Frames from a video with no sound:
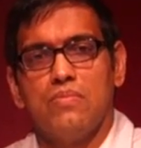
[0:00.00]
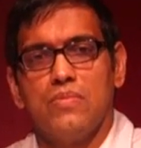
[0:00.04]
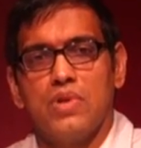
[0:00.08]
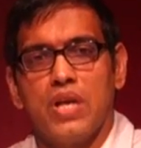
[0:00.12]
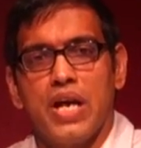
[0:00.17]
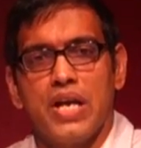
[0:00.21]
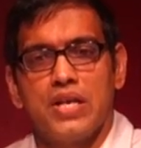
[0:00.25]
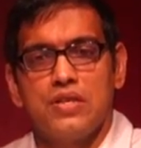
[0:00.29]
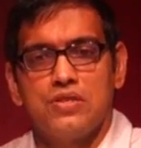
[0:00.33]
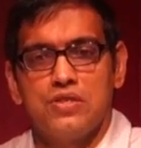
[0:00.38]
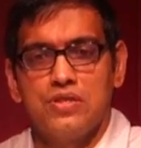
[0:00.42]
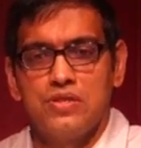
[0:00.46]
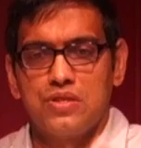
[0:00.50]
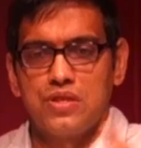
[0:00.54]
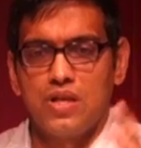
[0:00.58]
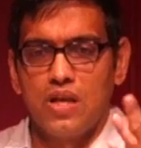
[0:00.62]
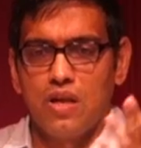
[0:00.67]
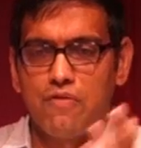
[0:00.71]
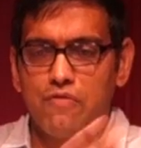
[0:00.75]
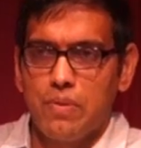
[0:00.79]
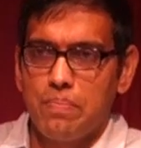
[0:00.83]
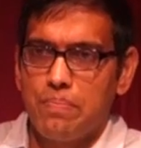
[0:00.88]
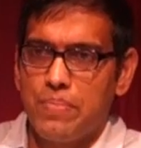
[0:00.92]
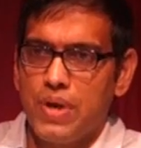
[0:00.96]
nice
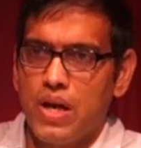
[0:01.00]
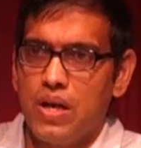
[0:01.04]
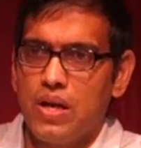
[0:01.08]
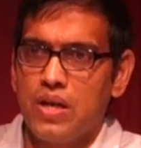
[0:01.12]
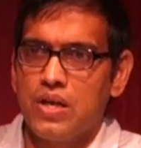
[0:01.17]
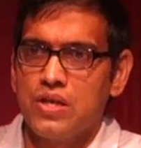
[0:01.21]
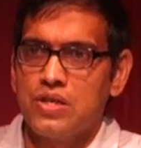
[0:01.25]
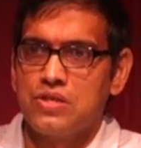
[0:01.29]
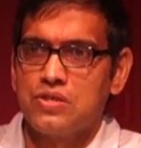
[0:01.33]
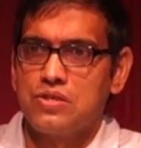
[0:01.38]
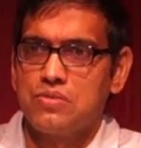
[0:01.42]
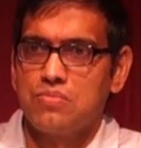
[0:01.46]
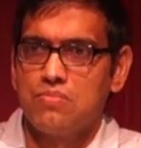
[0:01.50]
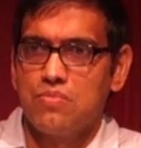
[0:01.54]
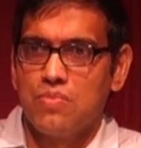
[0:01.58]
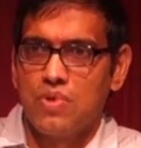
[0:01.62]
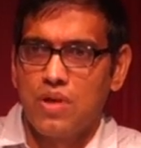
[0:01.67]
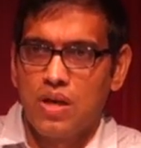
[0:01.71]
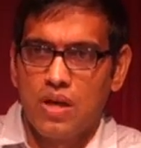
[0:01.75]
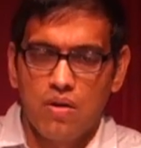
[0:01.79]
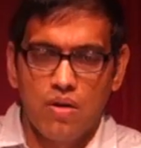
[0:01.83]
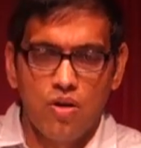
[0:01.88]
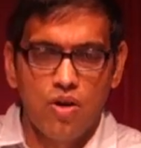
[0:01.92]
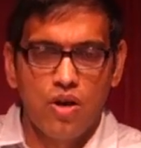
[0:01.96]
curvy pillars,
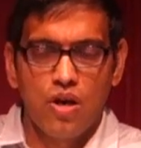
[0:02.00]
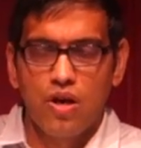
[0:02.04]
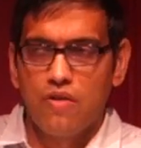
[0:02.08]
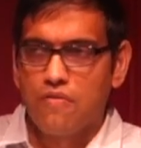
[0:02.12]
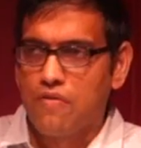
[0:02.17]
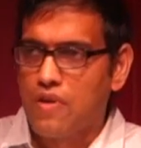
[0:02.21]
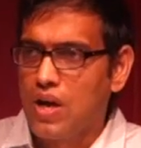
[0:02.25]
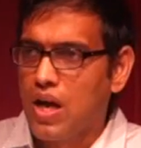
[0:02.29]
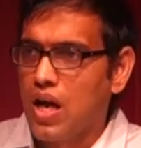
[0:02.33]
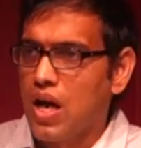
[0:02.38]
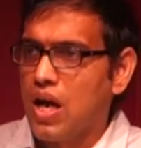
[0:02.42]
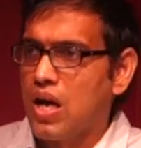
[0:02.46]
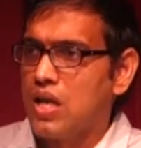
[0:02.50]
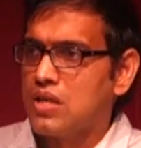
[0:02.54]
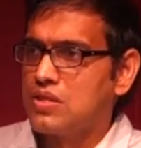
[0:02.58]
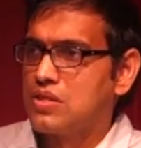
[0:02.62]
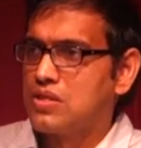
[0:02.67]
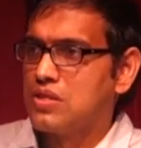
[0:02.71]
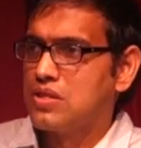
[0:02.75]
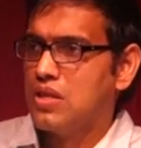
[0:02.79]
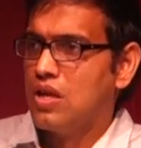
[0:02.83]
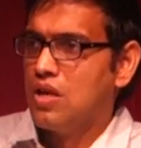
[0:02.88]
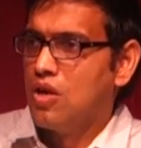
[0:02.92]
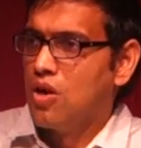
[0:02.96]
a lot of
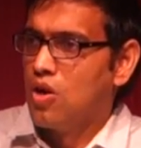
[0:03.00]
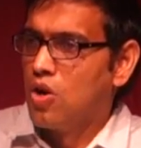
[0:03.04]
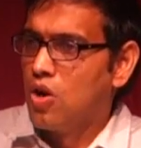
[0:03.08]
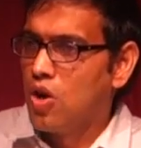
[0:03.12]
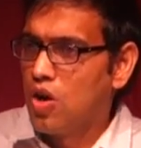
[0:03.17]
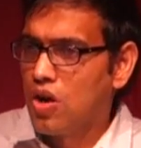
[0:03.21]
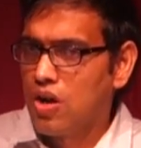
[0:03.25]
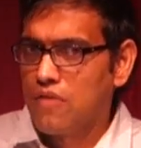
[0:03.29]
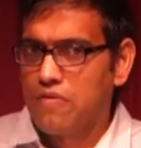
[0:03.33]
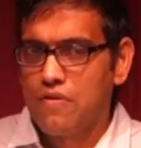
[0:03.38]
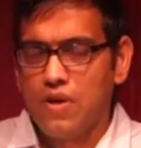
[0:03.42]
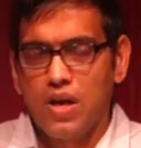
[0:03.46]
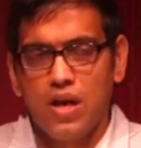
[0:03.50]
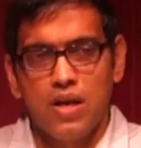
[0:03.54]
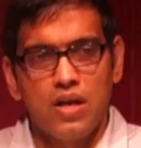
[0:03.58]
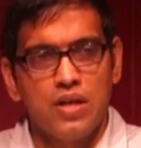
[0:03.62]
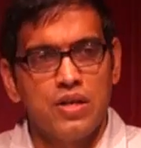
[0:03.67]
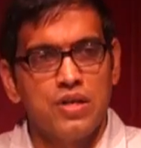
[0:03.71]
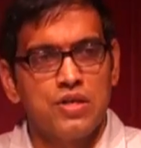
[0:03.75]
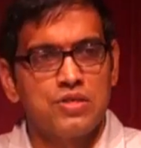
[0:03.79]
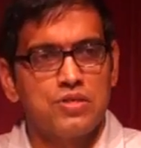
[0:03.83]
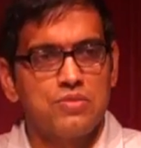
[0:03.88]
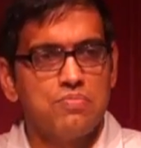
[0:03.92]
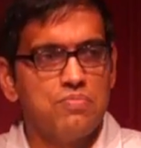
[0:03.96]
glass, a lot of
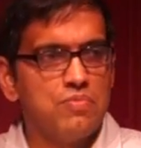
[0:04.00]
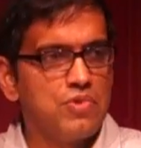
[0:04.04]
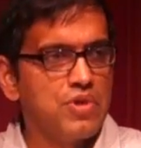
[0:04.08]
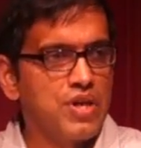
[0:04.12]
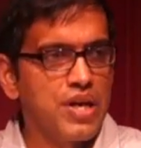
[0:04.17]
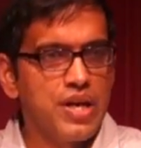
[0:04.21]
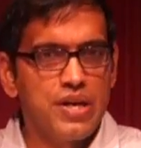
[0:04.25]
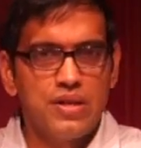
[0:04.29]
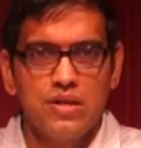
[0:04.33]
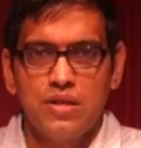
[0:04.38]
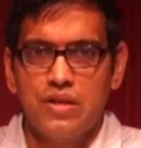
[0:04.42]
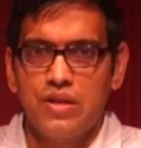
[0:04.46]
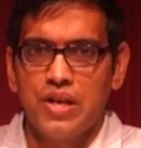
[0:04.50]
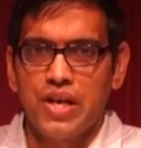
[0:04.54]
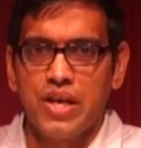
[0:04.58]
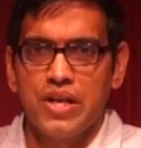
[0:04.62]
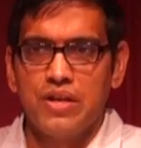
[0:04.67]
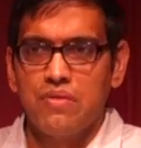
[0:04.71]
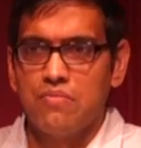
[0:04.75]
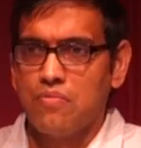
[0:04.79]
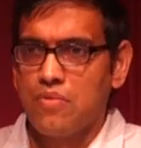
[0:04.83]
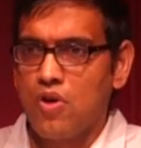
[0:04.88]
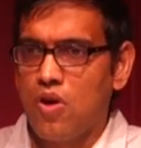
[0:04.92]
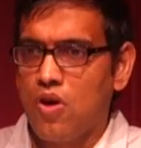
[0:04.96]
colors, red,
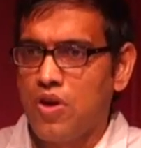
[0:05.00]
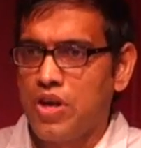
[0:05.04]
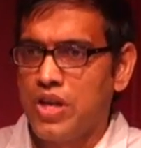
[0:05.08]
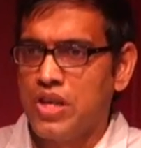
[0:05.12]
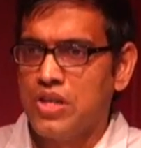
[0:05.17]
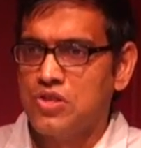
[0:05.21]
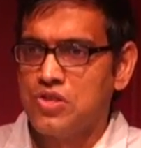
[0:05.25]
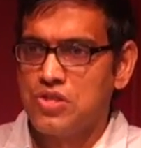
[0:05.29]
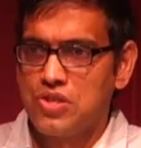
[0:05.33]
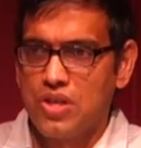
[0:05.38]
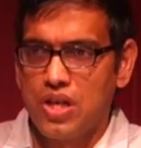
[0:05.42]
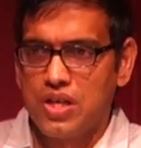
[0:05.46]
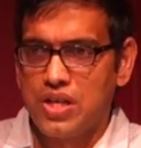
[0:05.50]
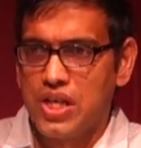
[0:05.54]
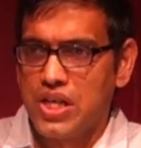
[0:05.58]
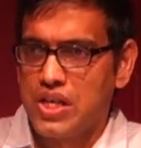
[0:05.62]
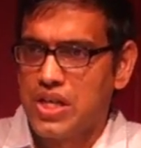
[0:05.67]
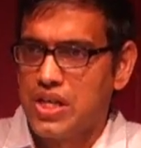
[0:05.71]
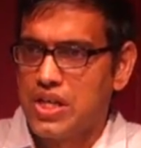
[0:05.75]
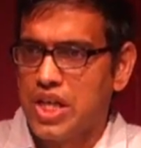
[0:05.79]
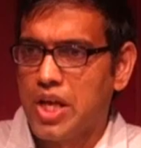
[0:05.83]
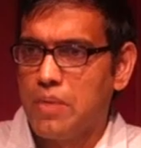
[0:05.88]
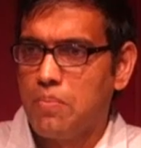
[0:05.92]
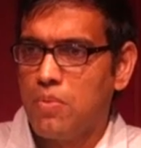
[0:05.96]
green, orange, a
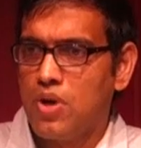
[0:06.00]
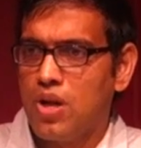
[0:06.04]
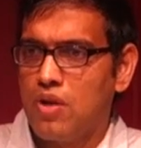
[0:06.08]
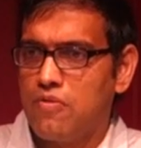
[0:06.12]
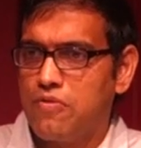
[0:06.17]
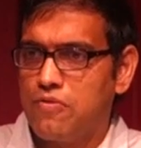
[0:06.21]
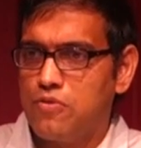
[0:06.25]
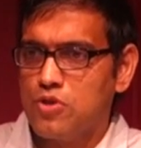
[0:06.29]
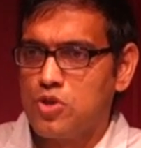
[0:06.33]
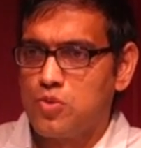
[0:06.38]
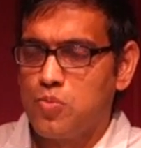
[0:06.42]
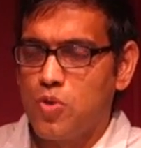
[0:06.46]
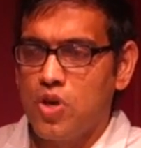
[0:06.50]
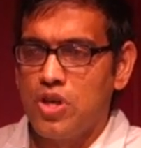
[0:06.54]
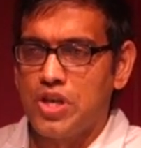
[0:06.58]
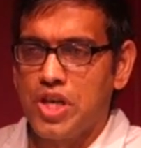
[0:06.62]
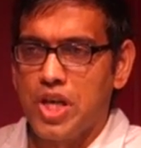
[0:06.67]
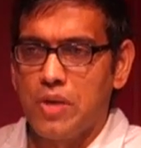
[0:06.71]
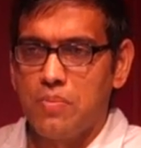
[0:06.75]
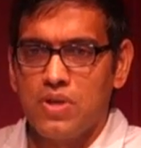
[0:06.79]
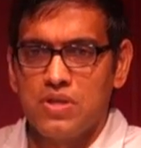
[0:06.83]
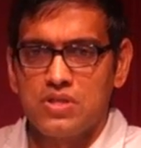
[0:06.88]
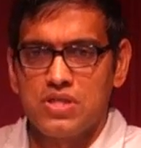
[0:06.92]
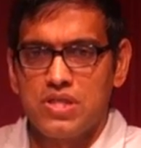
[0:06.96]
TT table, football
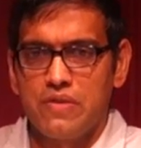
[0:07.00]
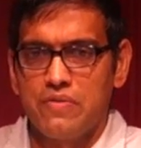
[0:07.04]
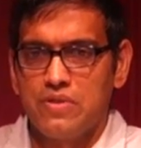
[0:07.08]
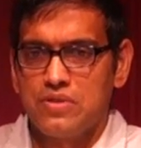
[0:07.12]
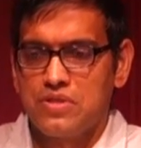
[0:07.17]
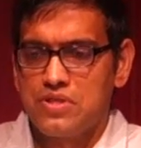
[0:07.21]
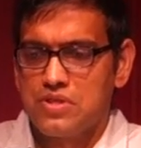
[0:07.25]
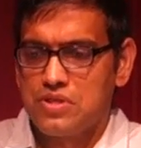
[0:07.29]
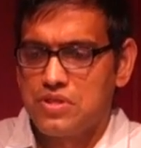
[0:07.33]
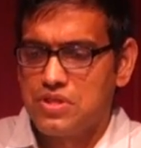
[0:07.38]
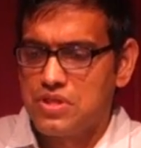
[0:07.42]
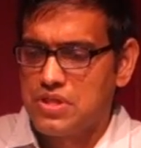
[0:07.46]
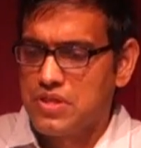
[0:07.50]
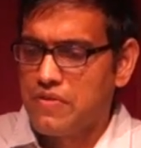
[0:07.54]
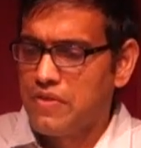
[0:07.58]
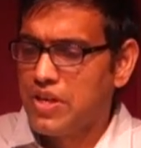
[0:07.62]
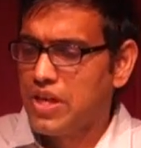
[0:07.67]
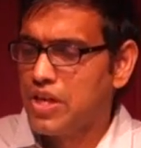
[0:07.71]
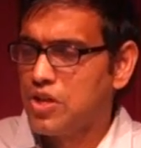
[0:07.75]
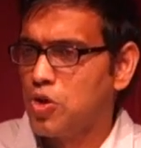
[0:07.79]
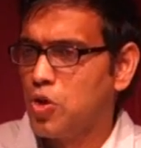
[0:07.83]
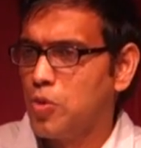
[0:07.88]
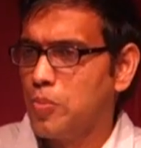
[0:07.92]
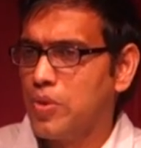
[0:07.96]
table,
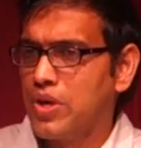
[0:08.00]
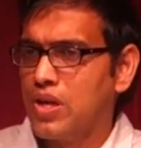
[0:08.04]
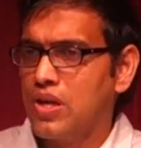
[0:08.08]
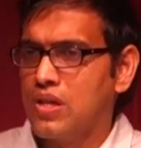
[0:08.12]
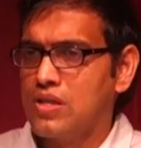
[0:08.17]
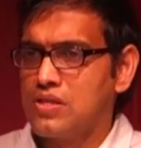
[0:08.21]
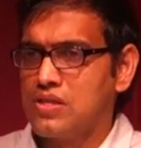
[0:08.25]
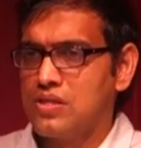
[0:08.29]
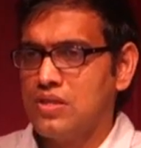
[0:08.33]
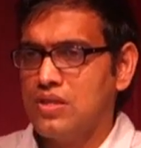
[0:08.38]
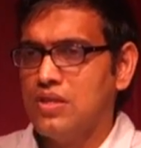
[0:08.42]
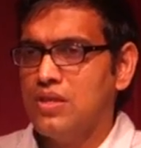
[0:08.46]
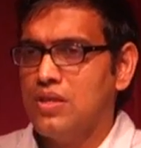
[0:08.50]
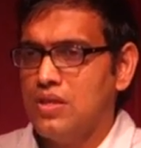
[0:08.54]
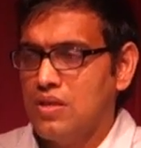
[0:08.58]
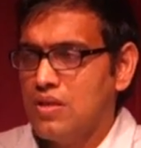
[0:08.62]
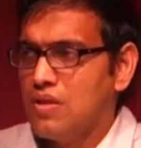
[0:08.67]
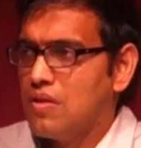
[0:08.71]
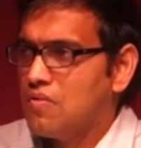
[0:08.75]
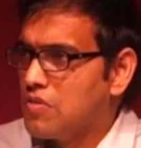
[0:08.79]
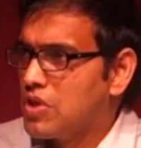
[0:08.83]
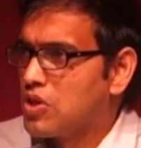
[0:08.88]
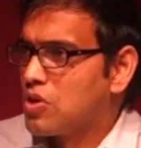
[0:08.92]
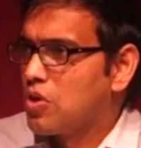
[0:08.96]
70 cubicles,
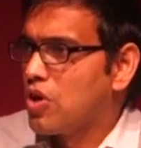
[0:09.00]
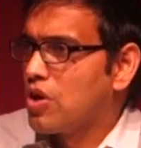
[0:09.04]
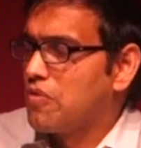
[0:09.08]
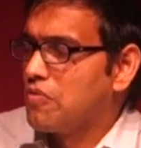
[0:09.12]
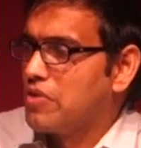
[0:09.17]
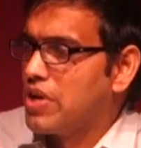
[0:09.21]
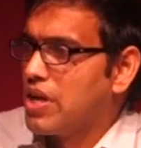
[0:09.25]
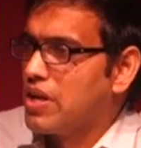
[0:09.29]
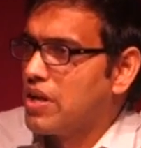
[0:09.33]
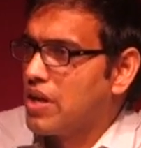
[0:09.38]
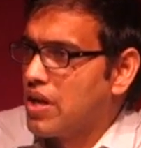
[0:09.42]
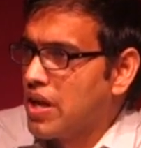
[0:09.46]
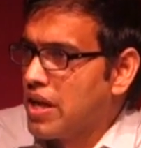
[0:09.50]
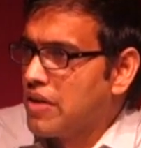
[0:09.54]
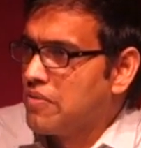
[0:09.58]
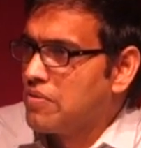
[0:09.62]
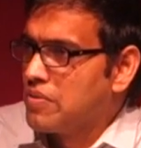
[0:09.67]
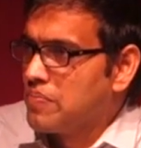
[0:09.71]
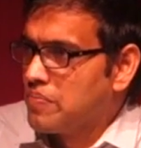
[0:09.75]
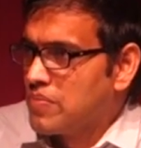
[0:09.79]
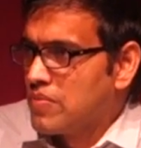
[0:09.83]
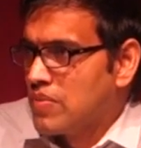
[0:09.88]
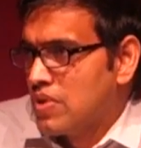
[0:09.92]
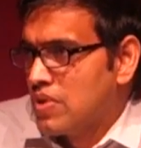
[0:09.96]
we thought we had arrived.